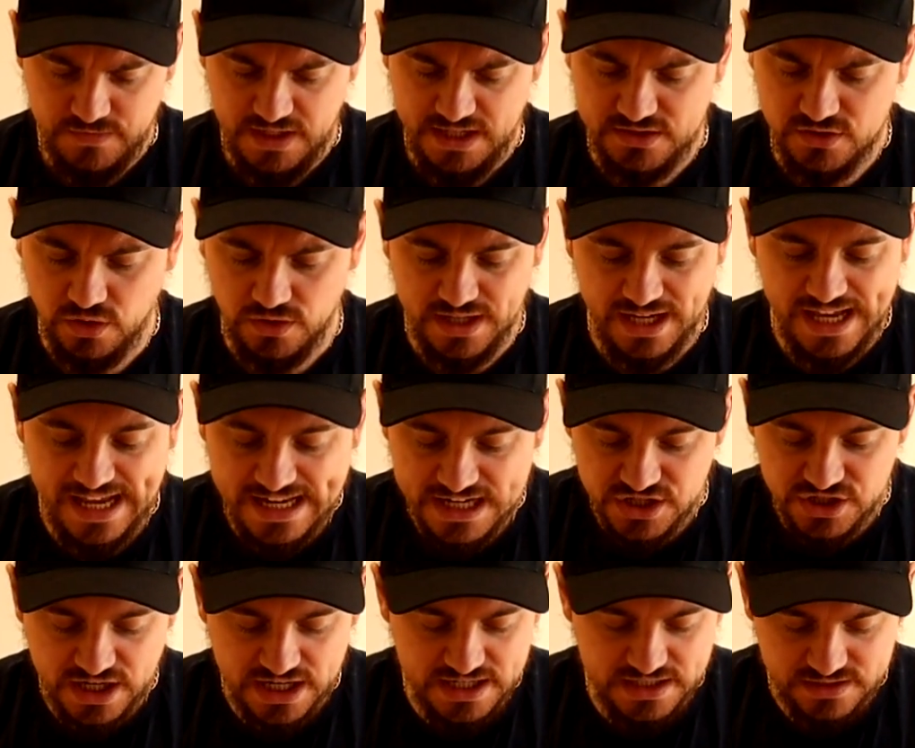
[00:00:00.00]
It's got the
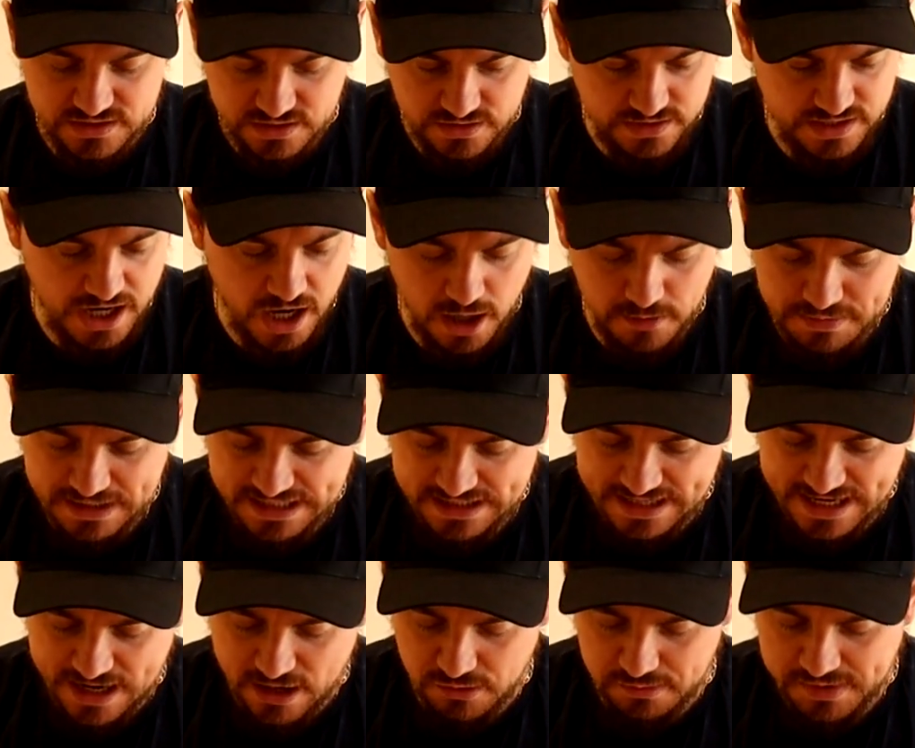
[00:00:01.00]
hinges, the RB,
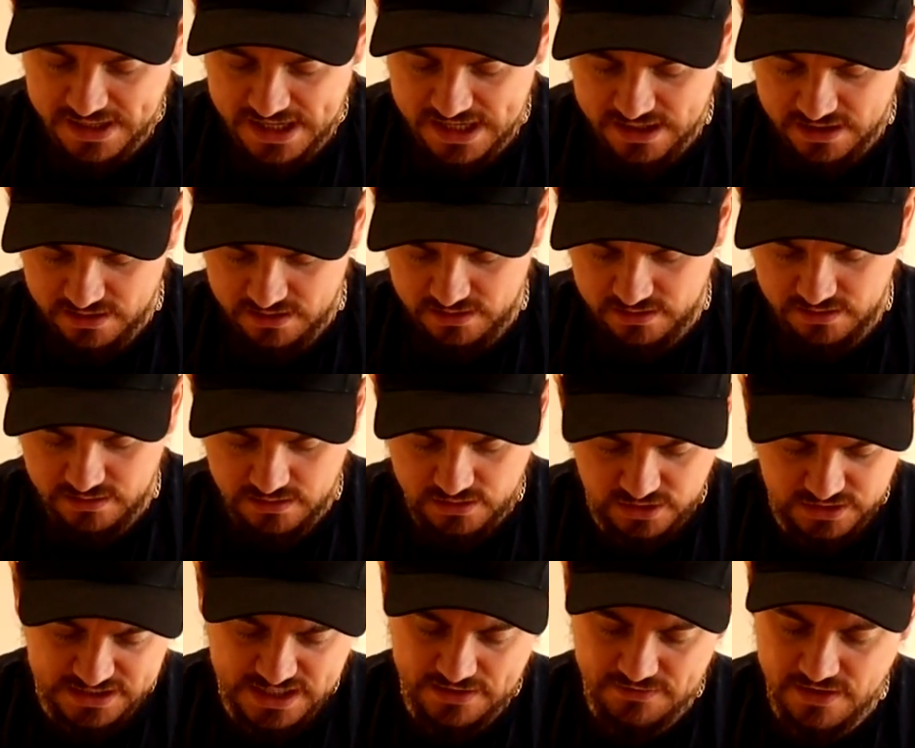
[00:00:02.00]
the LB.
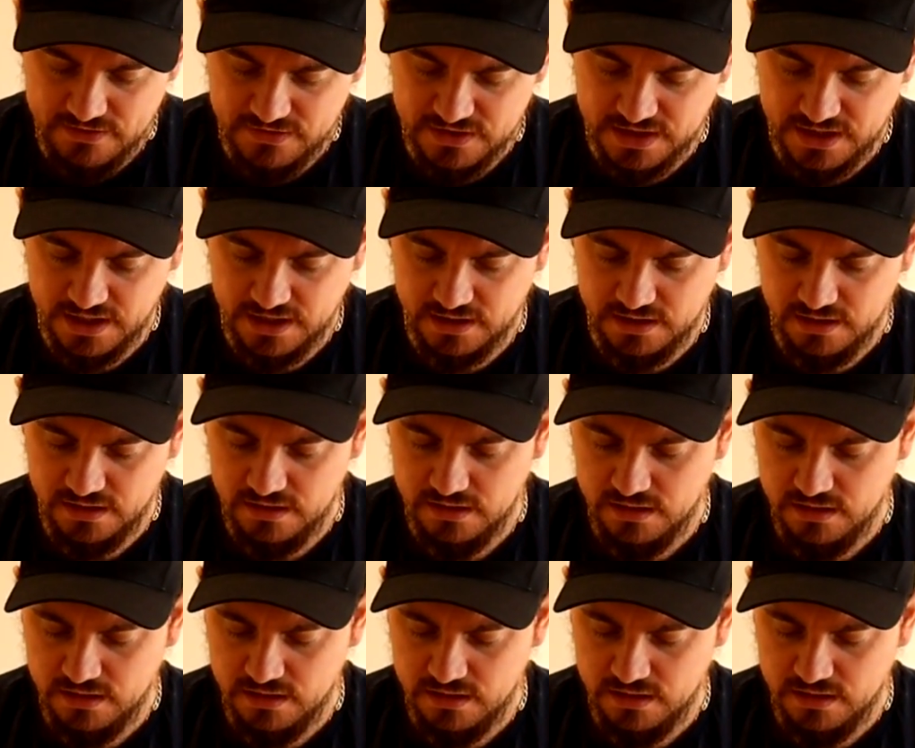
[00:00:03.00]
Looks to have everything.